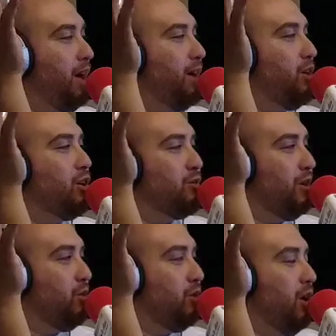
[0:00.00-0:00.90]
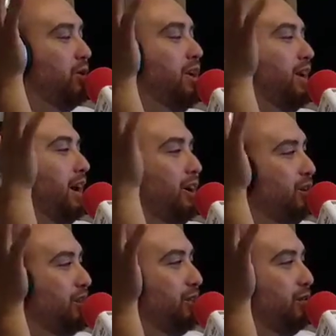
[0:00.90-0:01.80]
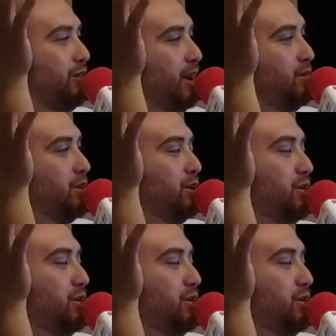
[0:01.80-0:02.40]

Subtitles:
it. It hurts my throat. I know they sell vape with no